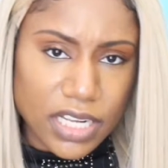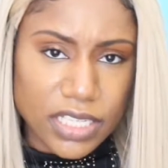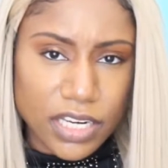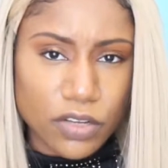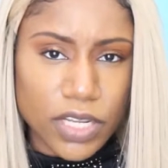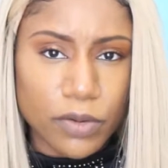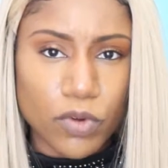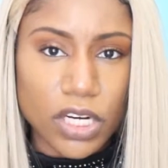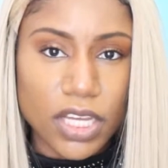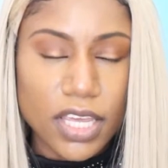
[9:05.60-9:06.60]
I say don't let
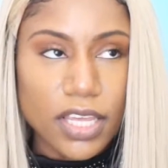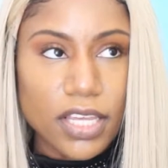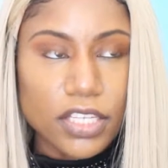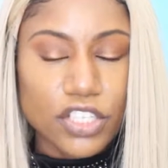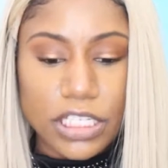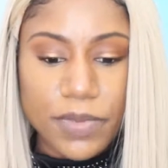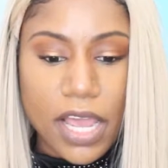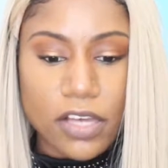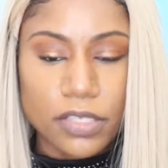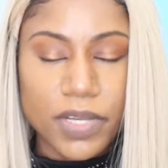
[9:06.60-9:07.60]
work stress me
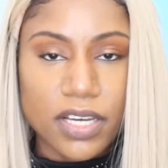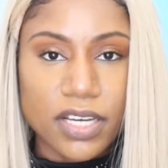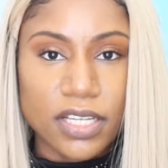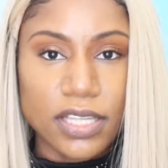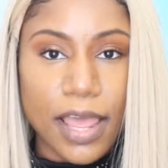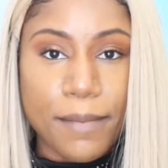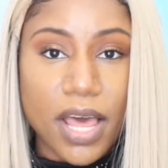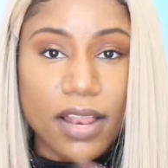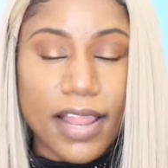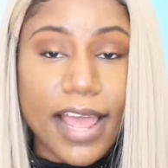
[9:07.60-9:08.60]
out is because at
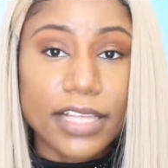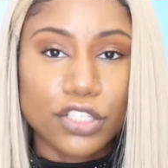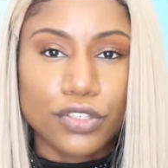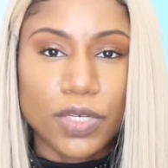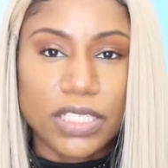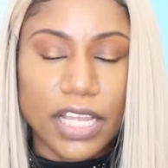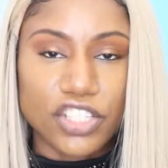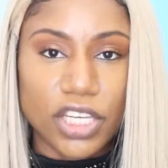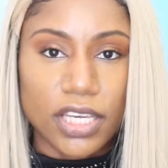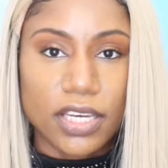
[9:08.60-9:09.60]
my last duty
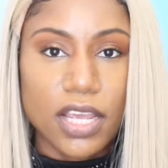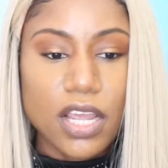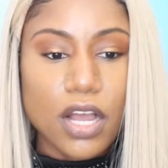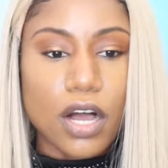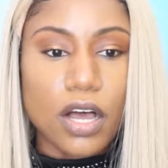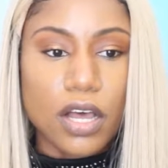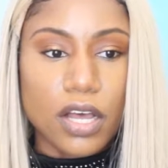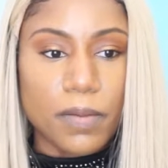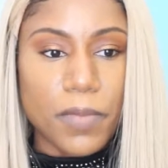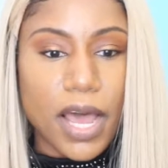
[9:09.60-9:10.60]
station,
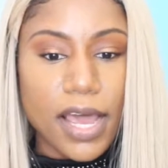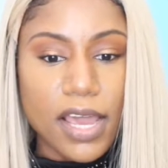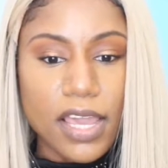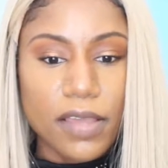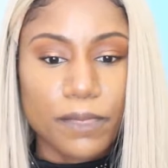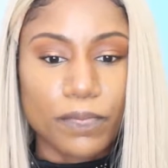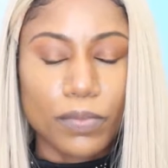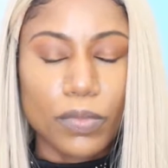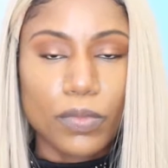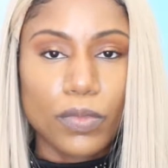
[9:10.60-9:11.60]
I'm
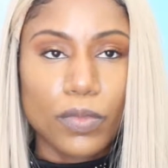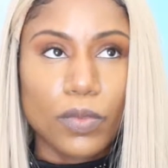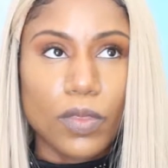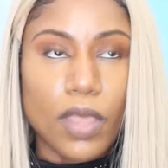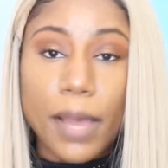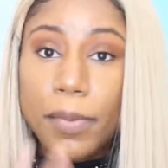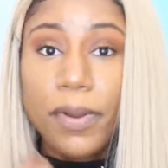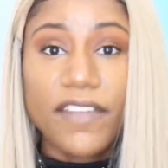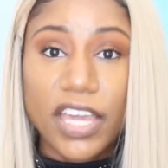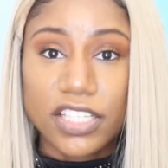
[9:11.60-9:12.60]
a
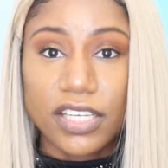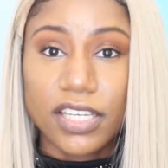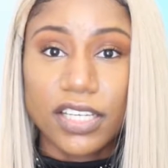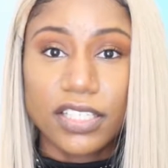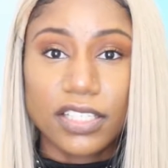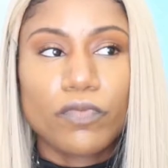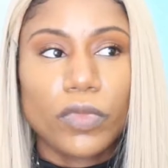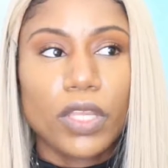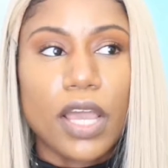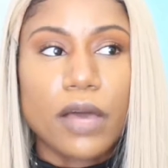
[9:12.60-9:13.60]
perfectionist.
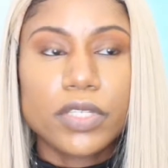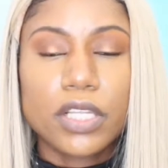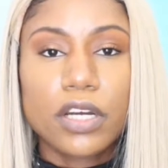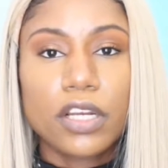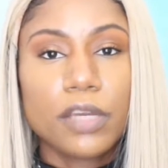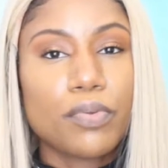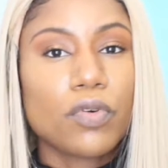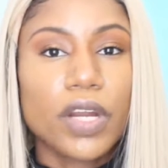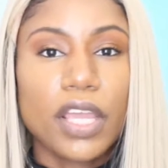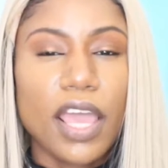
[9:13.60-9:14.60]
I was literally
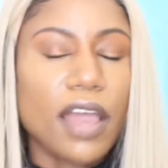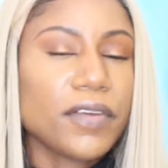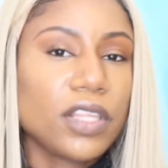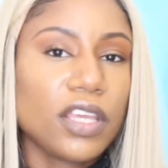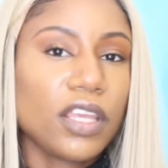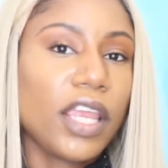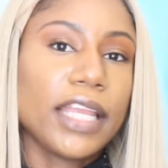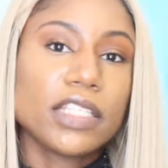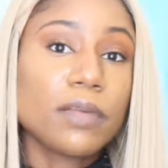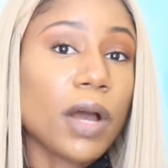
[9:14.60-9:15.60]
pouring everything
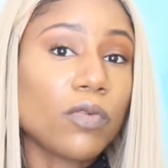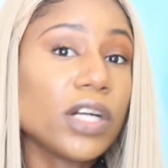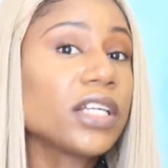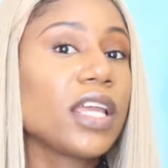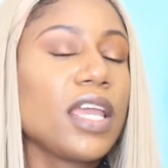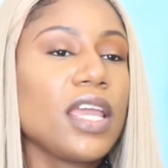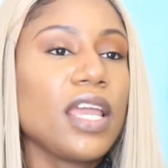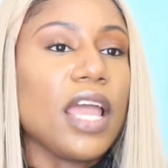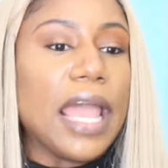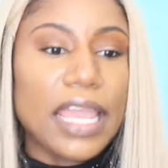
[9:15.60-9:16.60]
into my work,
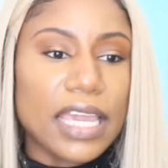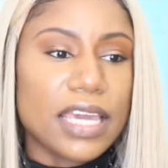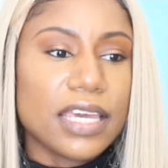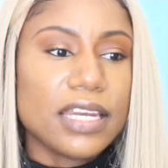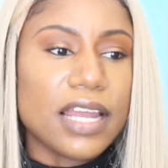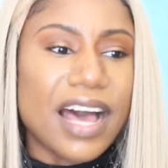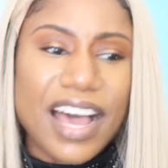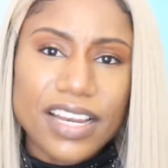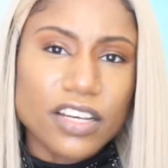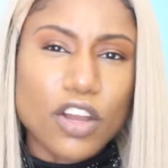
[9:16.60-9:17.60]
and
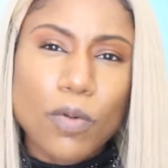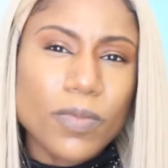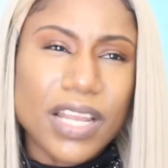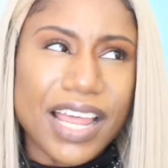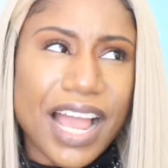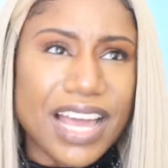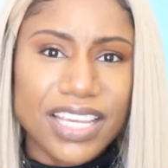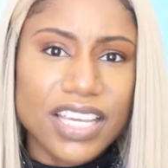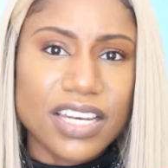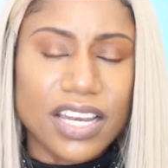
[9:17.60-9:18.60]
I didn't
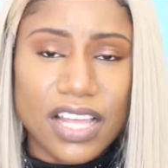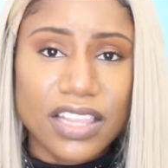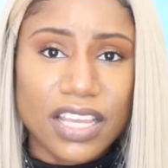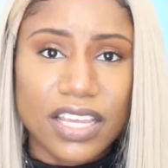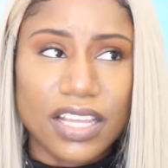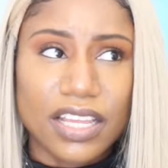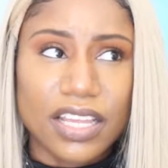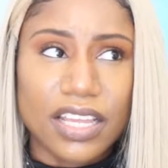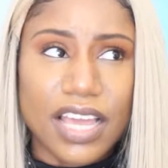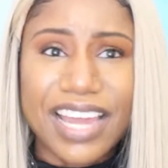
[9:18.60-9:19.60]

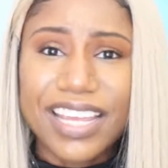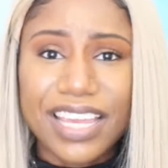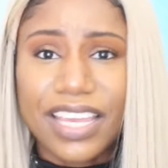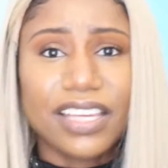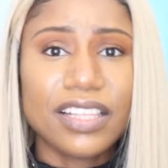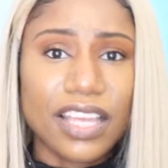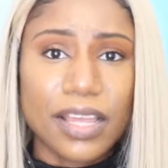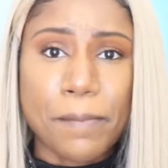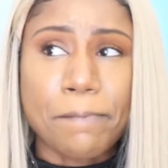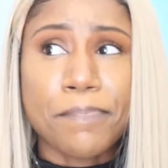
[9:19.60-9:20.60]
get
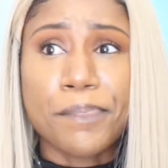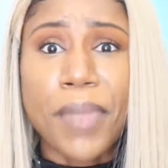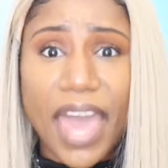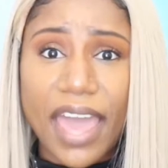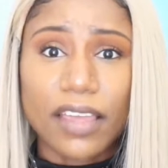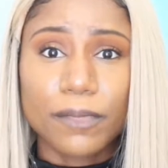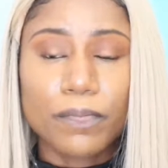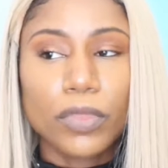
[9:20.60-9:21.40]
anything back.